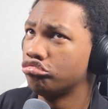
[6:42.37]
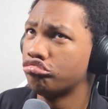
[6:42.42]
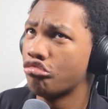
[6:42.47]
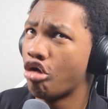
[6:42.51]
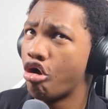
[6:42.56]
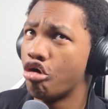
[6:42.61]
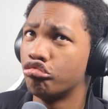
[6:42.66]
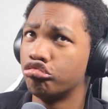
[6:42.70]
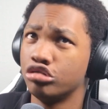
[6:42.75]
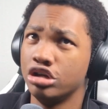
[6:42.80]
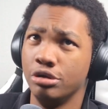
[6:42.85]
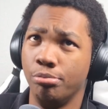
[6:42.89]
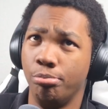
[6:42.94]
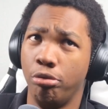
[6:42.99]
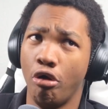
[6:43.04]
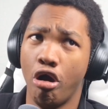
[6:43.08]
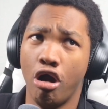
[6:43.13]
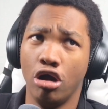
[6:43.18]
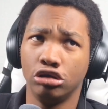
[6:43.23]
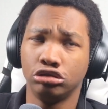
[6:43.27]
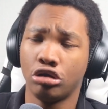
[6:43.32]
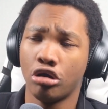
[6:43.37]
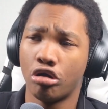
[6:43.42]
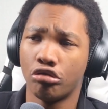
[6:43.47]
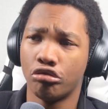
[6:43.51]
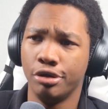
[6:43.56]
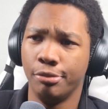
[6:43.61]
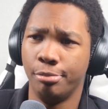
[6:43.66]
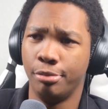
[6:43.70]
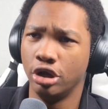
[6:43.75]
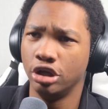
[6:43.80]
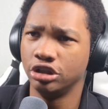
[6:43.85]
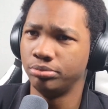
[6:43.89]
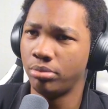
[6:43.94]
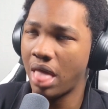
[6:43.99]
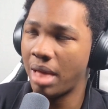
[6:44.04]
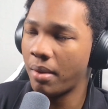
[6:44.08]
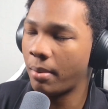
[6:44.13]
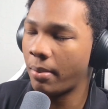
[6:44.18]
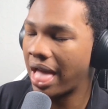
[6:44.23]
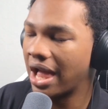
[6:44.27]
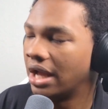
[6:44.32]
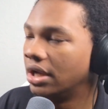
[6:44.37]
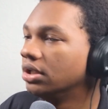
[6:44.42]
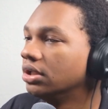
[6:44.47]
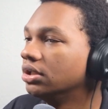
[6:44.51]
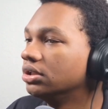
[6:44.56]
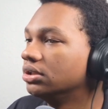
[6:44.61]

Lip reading: go read books, blah blah blah.